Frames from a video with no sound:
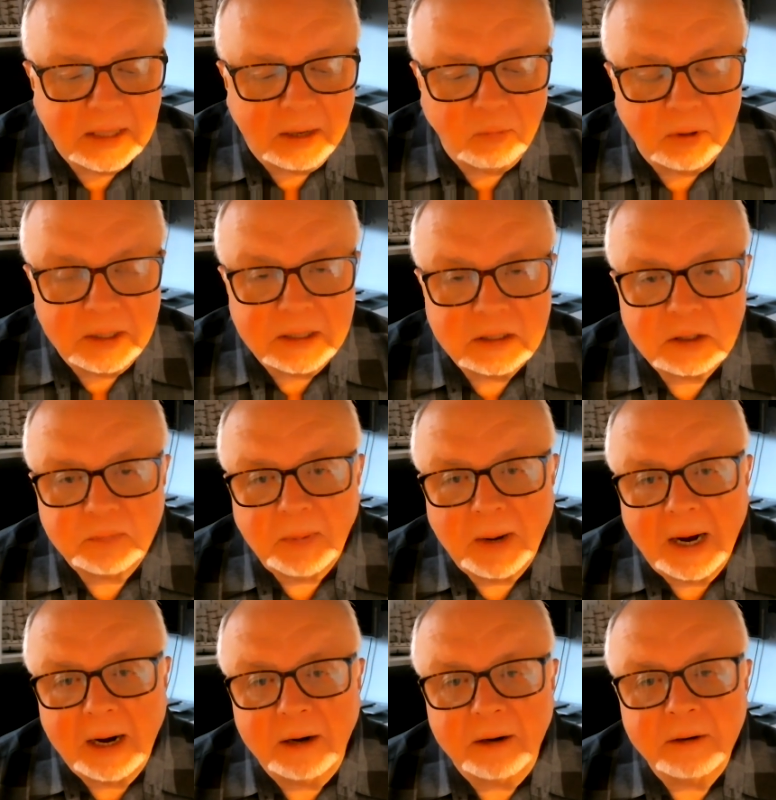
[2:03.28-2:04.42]
that would
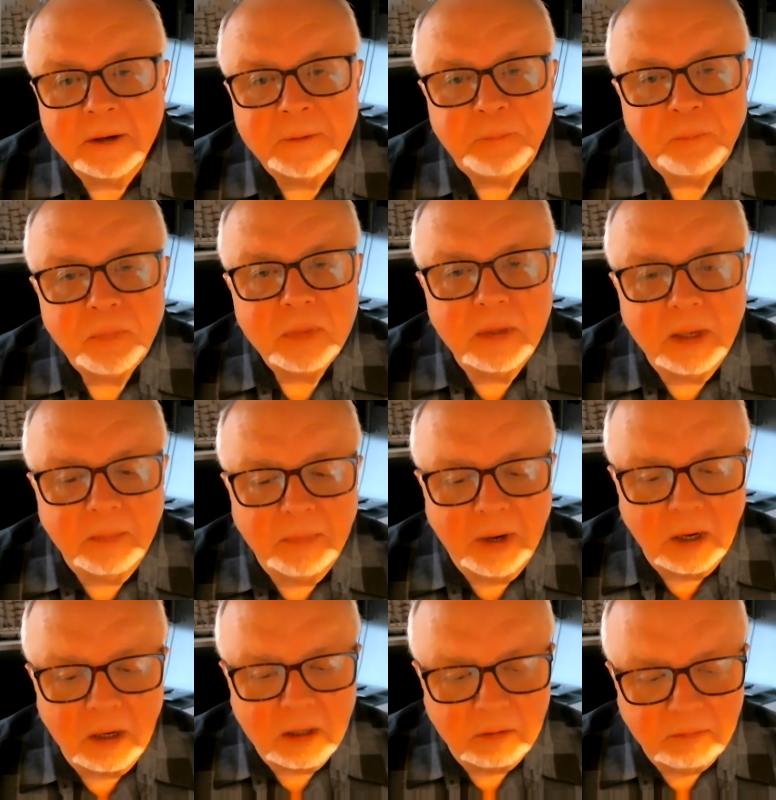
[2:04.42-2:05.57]
inspire the
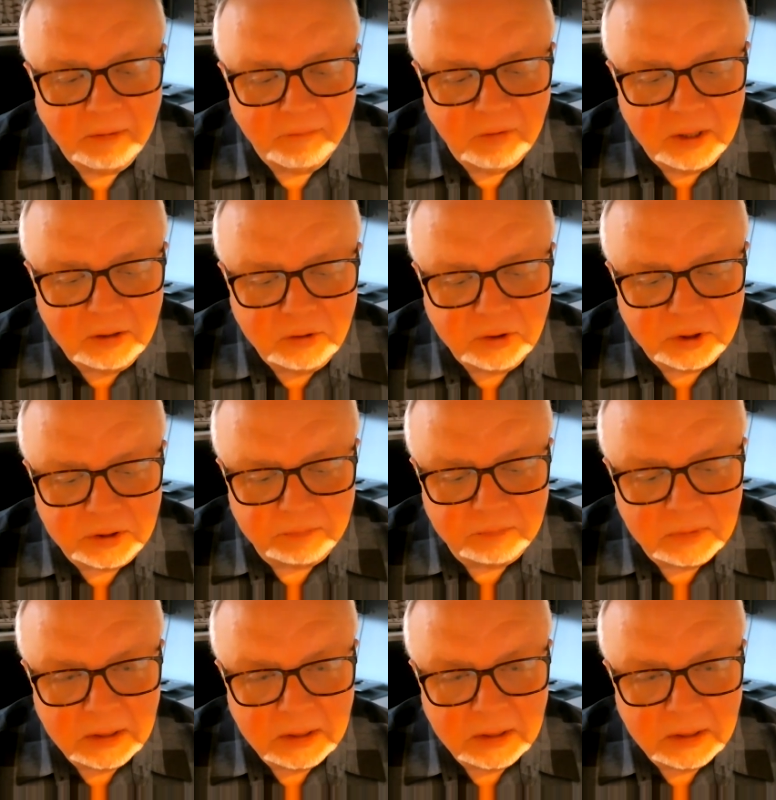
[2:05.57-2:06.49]
American Revolution.